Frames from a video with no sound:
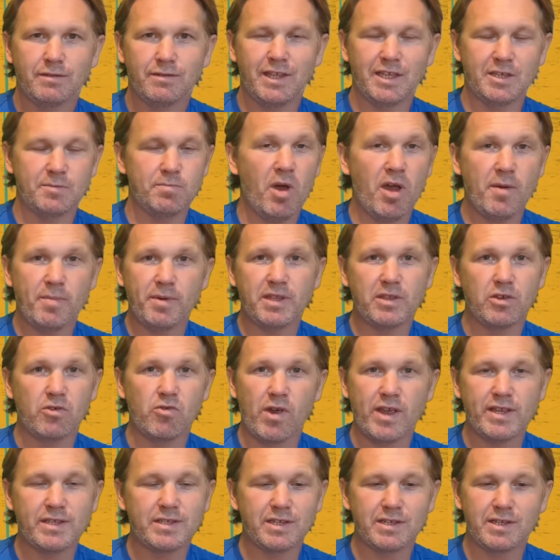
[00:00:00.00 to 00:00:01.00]
This might be the
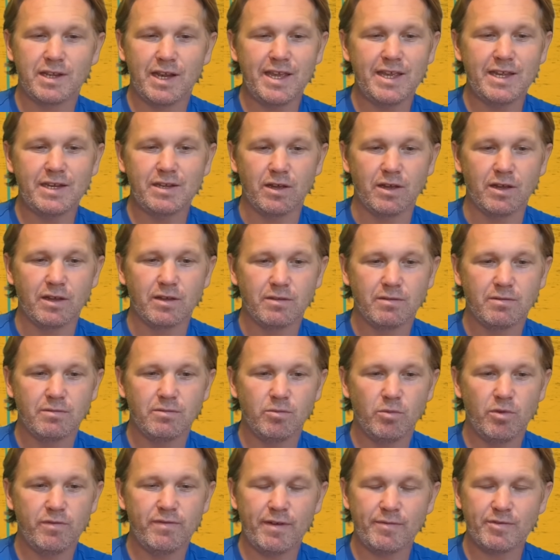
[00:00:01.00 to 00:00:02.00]
greatest leader
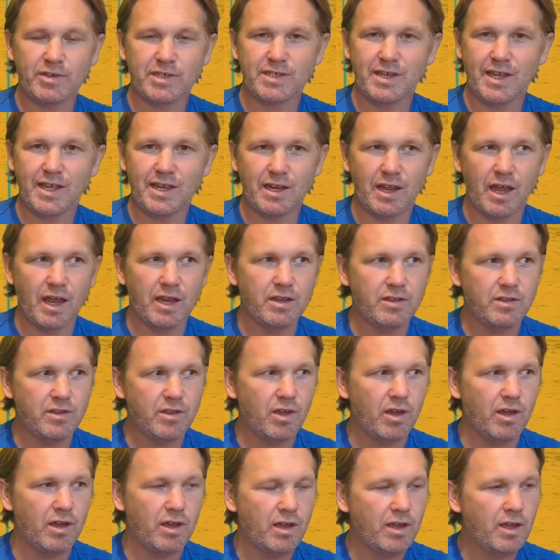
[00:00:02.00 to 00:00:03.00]
we've ever seen.
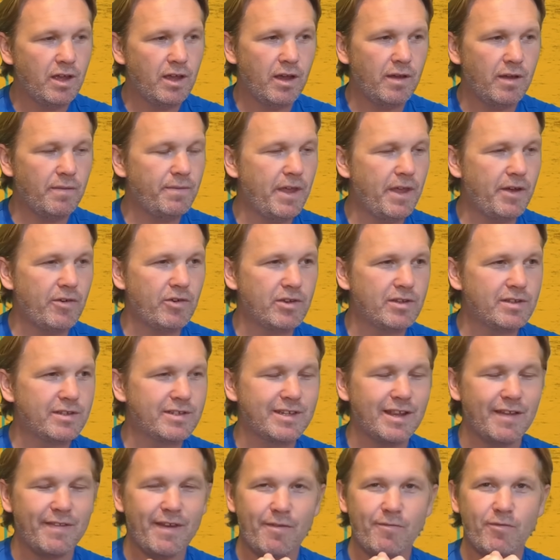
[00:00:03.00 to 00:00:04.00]
And there are
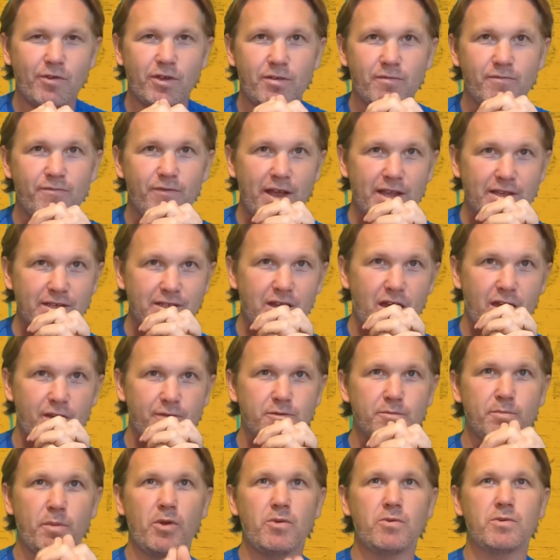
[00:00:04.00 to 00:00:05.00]
South African fans that I've
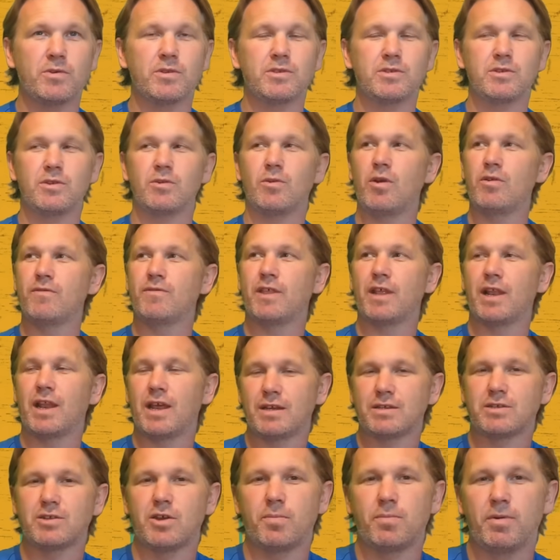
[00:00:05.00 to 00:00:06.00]
spoken to over the
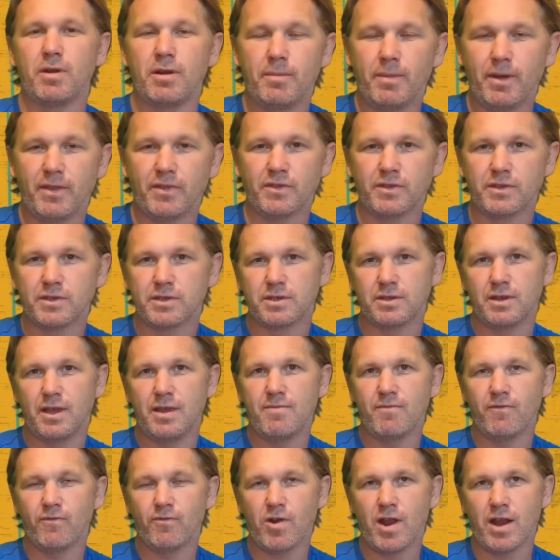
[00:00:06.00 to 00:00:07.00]
last couple of months
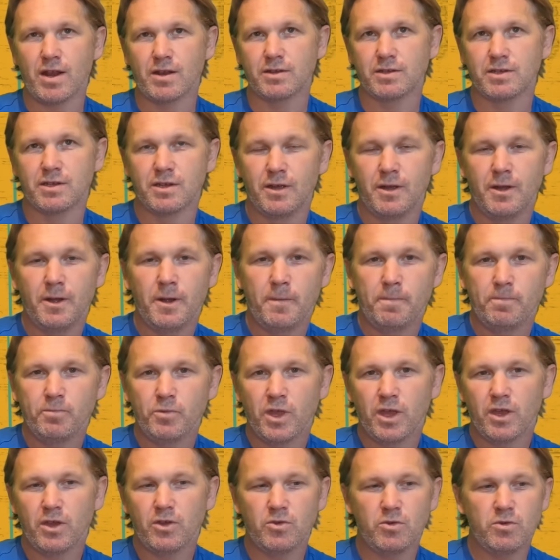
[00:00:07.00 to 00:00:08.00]
in France
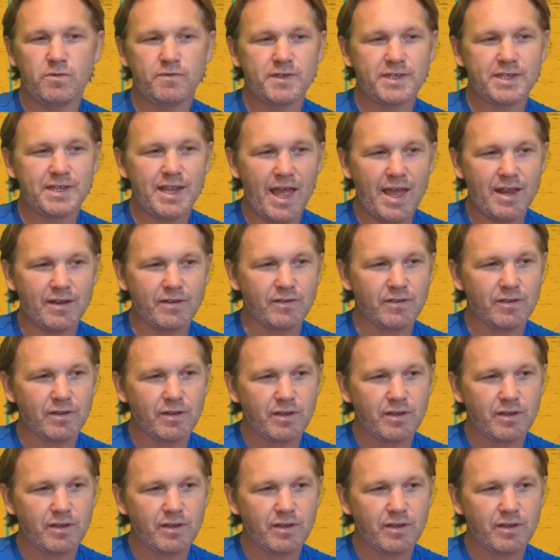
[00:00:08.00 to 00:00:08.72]
who've said,